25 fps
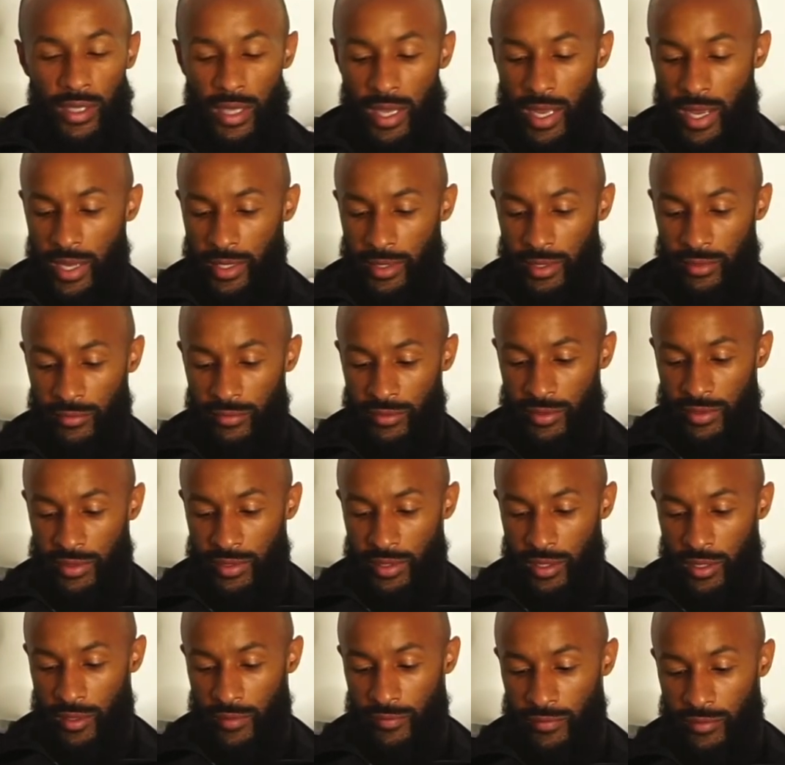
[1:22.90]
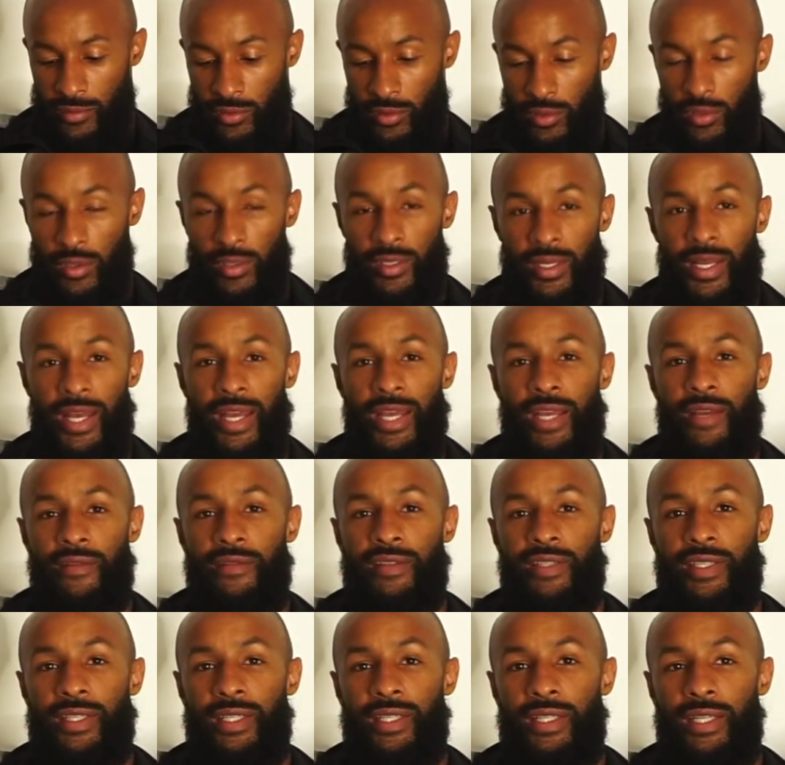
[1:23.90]
Hackney Reserves took on
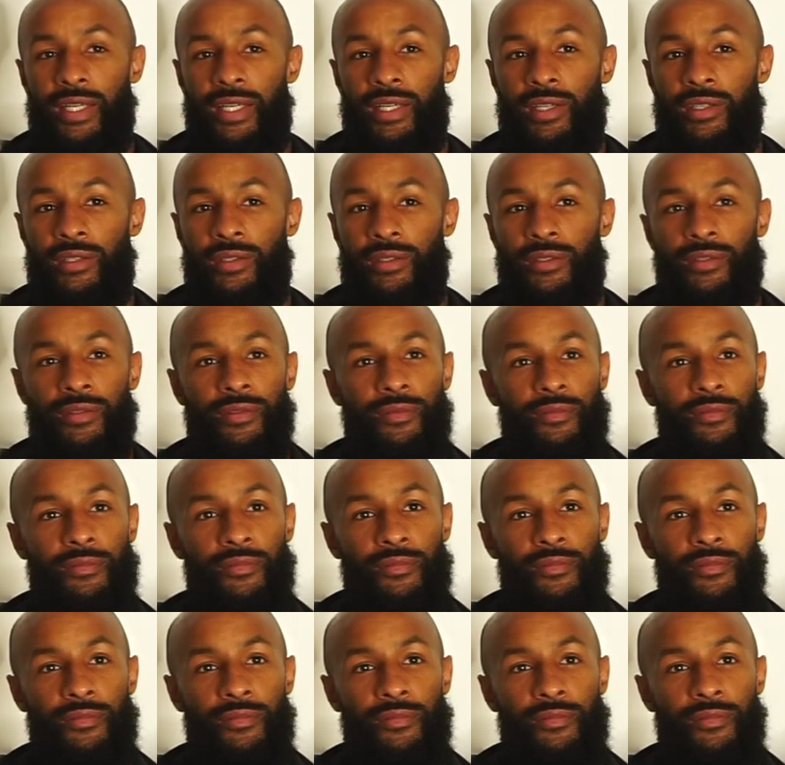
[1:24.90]
AFC Leighton.